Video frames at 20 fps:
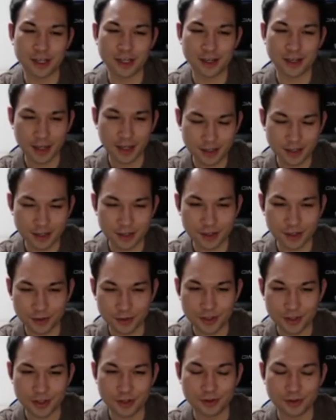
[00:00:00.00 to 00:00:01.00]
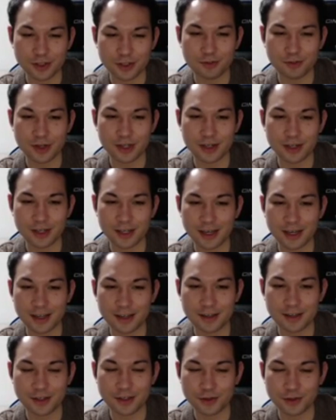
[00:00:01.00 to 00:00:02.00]
connect the two stones. But
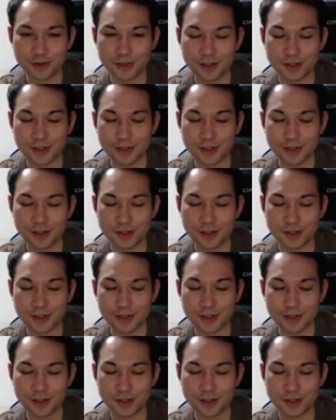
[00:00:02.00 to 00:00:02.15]
again,